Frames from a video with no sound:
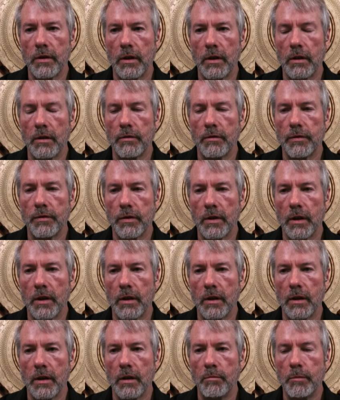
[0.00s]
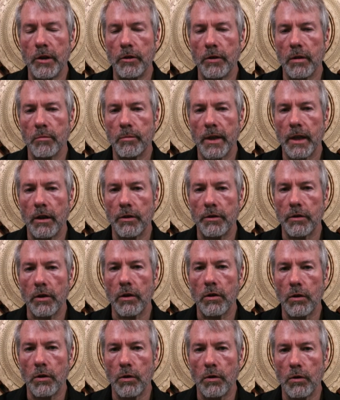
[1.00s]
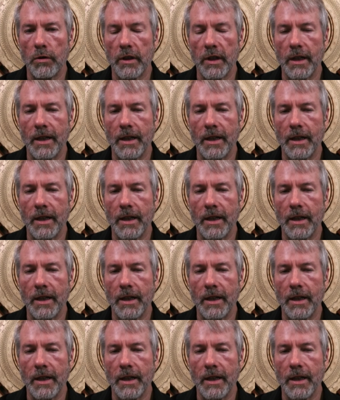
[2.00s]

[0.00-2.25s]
1,000,000 pounds of gold